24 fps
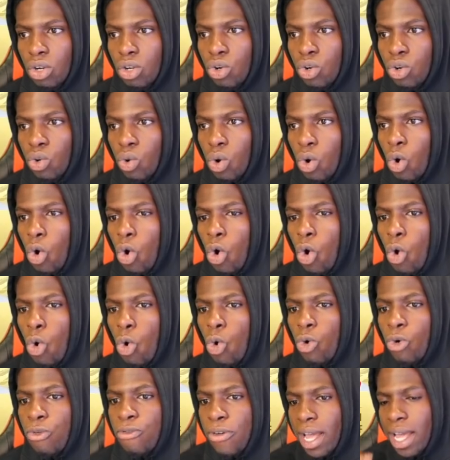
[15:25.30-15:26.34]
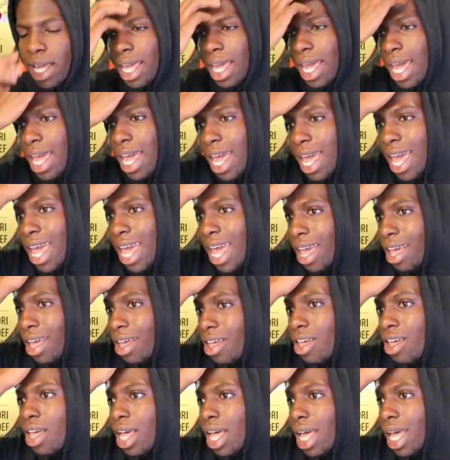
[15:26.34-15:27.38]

Unku oh, Fekir.